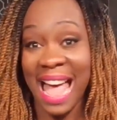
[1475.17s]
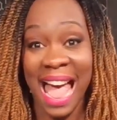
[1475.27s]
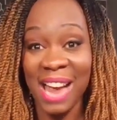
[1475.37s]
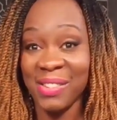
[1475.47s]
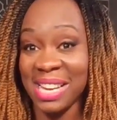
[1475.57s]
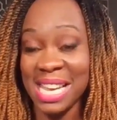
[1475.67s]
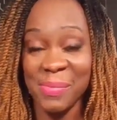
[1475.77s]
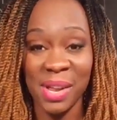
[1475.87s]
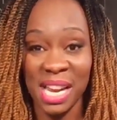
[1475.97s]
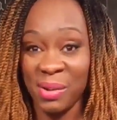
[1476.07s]
angry
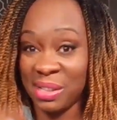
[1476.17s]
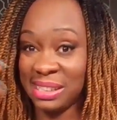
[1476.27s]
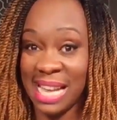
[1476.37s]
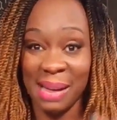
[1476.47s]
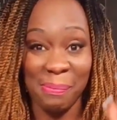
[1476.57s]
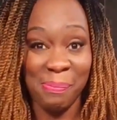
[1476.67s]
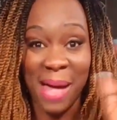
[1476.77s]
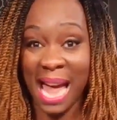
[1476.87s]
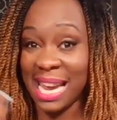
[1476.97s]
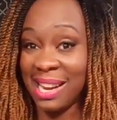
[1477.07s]
email and I was like
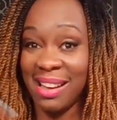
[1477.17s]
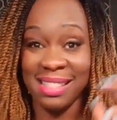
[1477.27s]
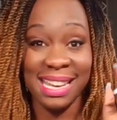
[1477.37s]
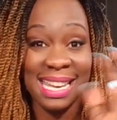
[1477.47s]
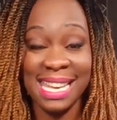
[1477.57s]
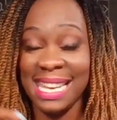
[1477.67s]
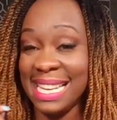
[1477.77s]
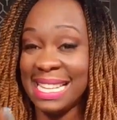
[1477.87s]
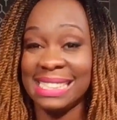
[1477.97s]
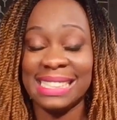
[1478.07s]
banging on the
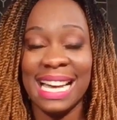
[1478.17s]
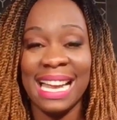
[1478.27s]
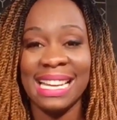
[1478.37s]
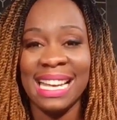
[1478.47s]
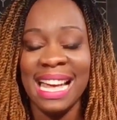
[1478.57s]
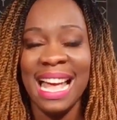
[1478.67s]
keys and